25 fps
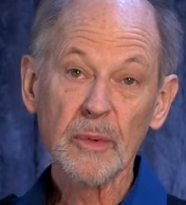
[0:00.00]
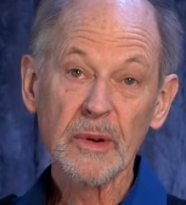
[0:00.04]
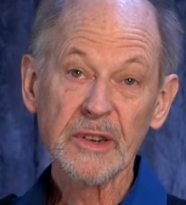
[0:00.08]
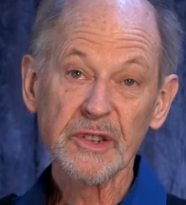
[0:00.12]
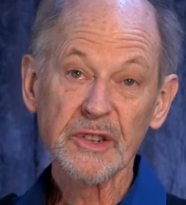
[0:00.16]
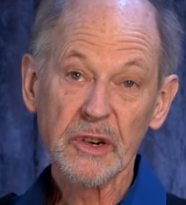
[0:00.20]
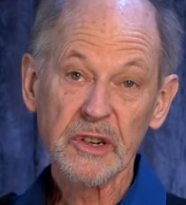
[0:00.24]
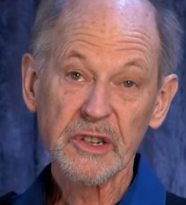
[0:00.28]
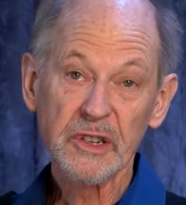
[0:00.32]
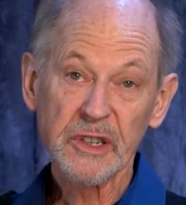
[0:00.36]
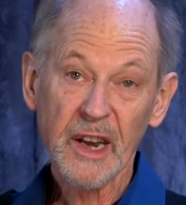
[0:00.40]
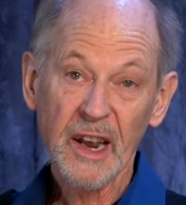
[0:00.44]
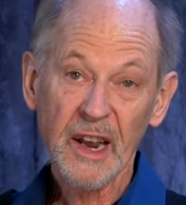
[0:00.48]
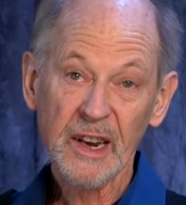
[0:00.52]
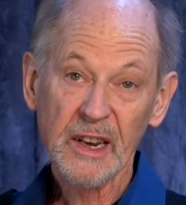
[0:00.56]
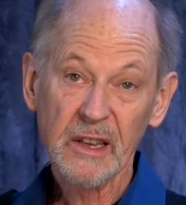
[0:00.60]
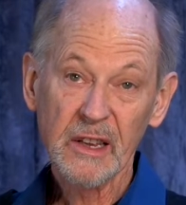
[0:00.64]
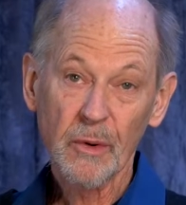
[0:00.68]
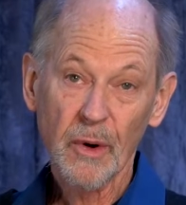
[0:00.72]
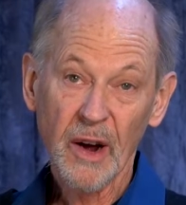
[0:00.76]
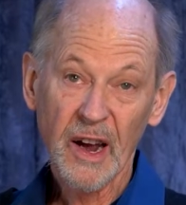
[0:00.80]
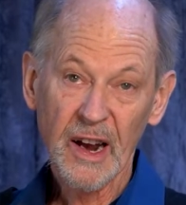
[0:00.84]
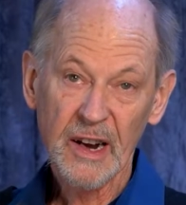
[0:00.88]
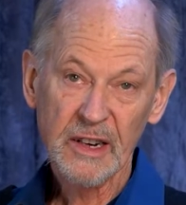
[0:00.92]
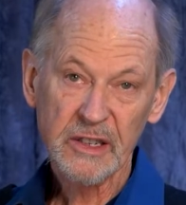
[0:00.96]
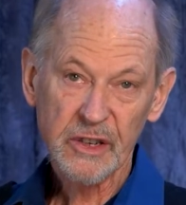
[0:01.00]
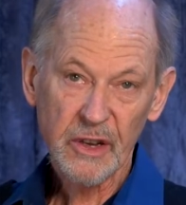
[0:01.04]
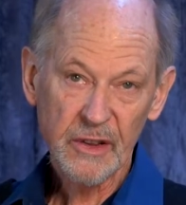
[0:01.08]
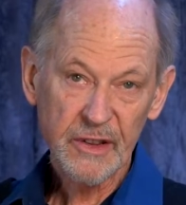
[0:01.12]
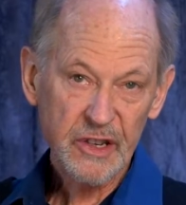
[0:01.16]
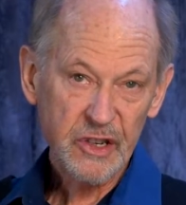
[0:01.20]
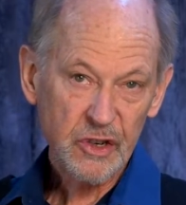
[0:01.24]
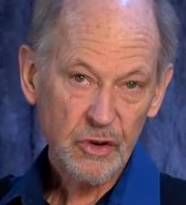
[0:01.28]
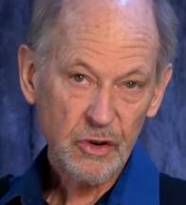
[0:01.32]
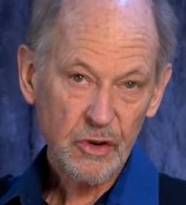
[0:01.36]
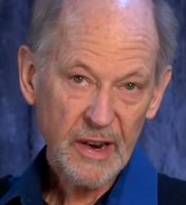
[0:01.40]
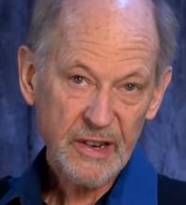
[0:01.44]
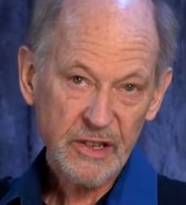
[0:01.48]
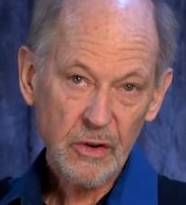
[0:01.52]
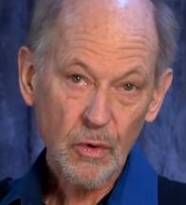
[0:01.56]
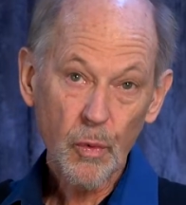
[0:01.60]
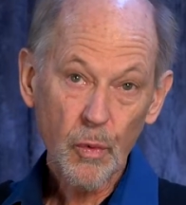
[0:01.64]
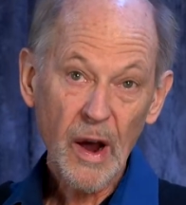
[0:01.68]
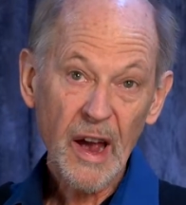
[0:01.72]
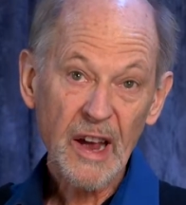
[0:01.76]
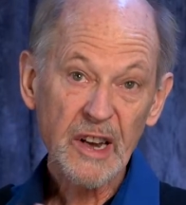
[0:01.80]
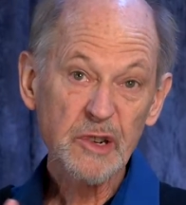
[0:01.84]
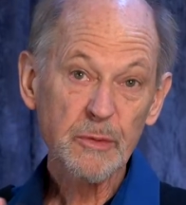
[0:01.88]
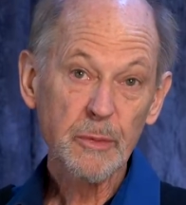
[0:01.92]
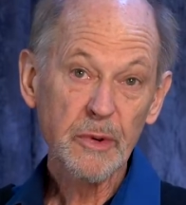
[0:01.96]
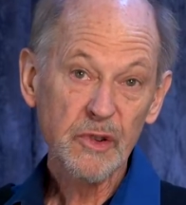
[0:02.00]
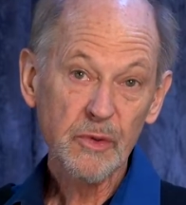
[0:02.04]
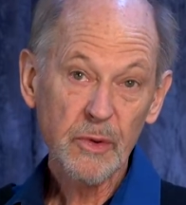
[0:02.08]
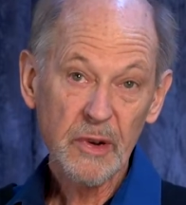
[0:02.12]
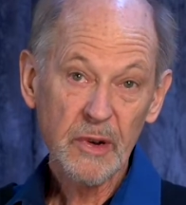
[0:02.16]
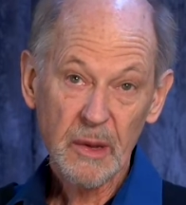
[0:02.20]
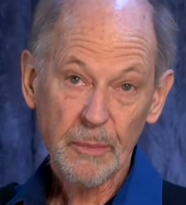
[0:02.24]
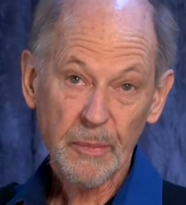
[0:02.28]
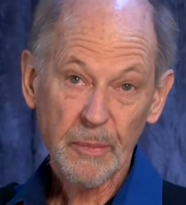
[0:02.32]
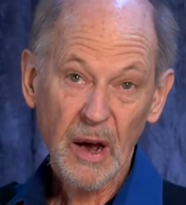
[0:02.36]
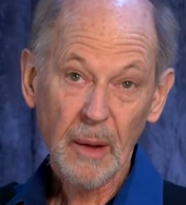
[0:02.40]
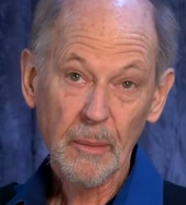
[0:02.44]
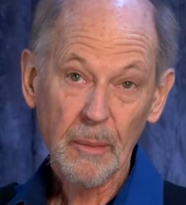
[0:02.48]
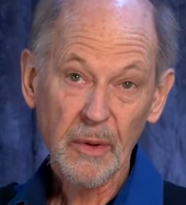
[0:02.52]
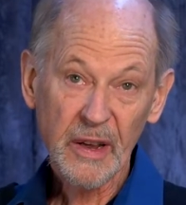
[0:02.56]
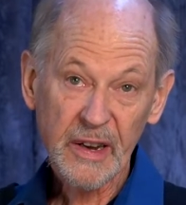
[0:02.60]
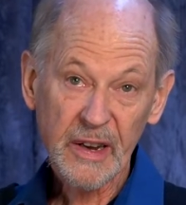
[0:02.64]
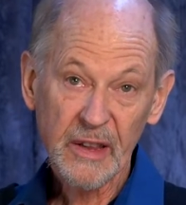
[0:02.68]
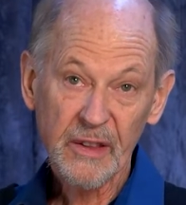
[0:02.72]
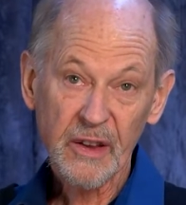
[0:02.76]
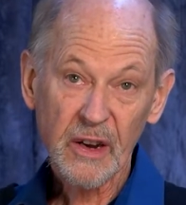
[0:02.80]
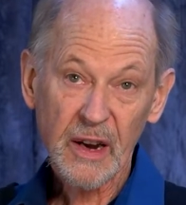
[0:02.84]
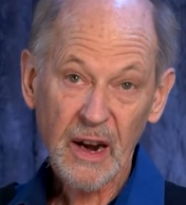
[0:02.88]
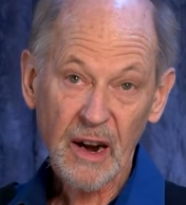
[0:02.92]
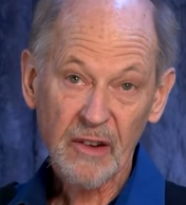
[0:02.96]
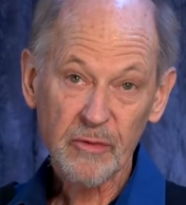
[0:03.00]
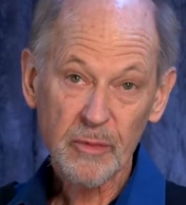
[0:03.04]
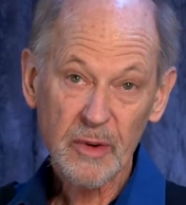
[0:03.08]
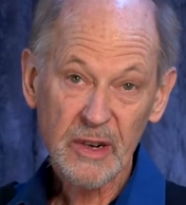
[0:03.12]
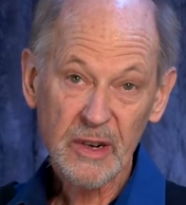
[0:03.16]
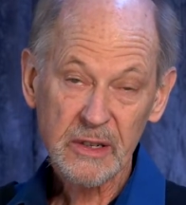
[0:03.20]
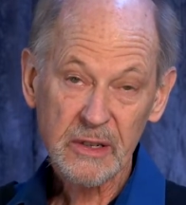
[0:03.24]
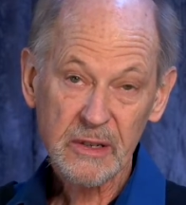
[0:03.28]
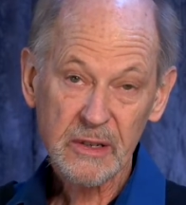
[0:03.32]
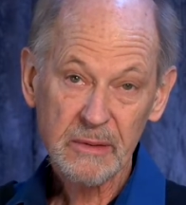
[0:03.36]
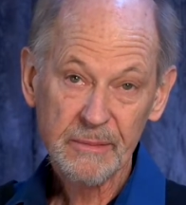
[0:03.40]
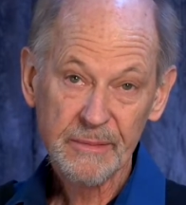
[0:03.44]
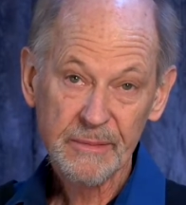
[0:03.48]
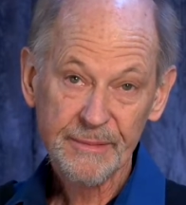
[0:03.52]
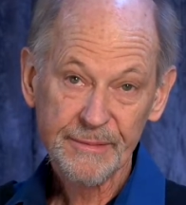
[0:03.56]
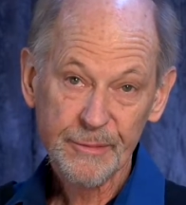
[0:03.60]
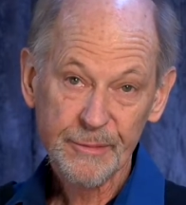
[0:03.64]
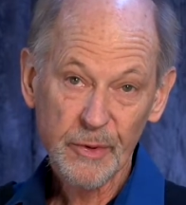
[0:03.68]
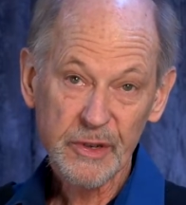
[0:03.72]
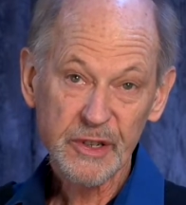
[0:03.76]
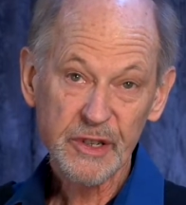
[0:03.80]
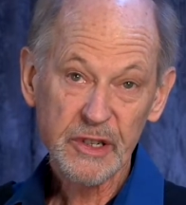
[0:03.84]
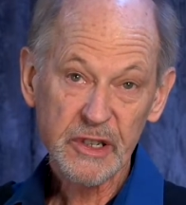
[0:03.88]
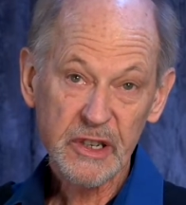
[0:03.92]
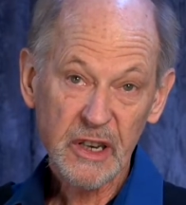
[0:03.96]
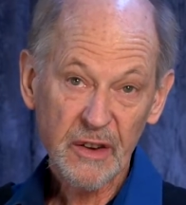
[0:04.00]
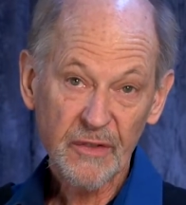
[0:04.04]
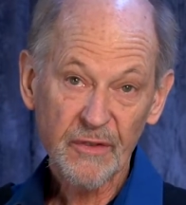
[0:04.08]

It's our governments that are standing in the way. So this creates a wedge between the public and their governments,